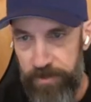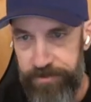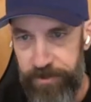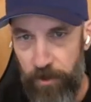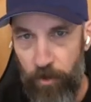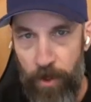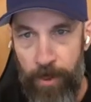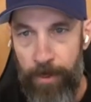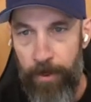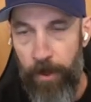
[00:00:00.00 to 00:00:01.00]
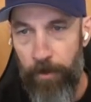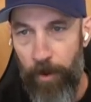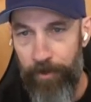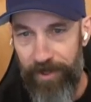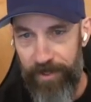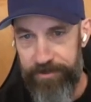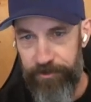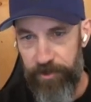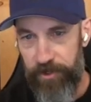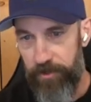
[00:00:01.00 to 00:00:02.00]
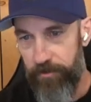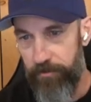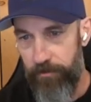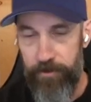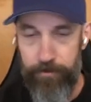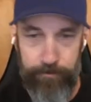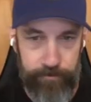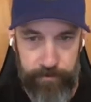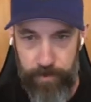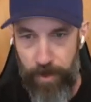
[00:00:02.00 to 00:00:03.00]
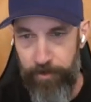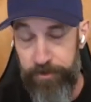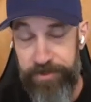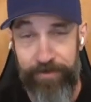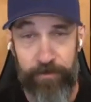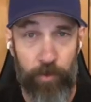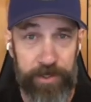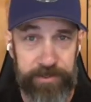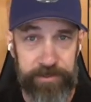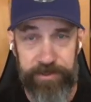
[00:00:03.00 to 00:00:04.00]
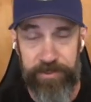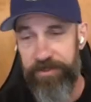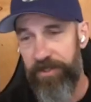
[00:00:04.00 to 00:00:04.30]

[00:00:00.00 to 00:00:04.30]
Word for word: So I'll be answering, I'm going to do 7 questions in this